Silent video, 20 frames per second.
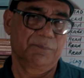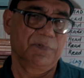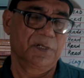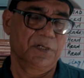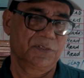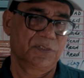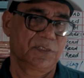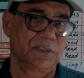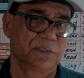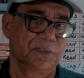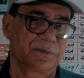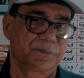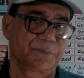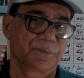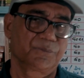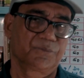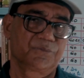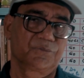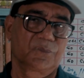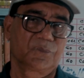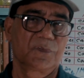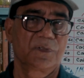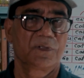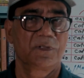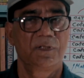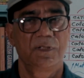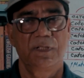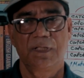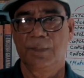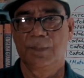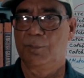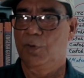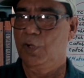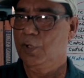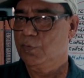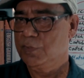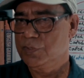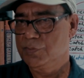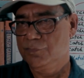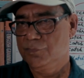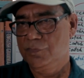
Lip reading: person. And the boy was